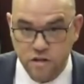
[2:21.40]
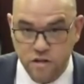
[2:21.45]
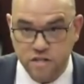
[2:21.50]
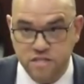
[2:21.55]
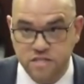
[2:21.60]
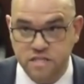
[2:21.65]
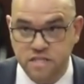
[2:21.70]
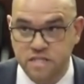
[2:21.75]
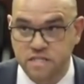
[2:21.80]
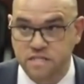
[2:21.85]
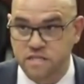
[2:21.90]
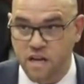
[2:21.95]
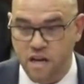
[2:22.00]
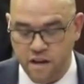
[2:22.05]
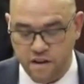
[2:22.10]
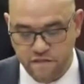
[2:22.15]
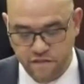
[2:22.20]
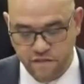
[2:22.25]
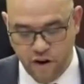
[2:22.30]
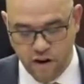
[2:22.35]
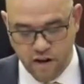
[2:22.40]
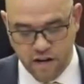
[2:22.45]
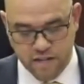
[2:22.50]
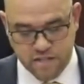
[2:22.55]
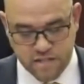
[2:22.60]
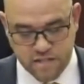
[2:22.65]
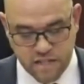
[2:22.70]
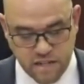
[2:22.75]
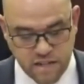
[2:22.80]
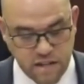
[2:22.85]
York City's, far
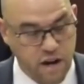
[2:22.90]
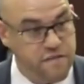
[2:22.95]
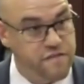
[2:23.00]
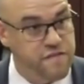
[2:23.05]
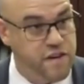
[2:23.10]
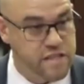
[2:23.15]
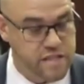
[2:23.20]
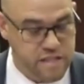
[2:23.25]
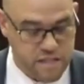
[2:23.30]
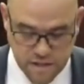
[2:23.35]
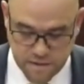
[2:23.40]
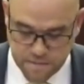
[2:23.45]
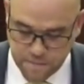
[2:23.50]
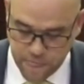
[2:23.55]
exceeding our funding.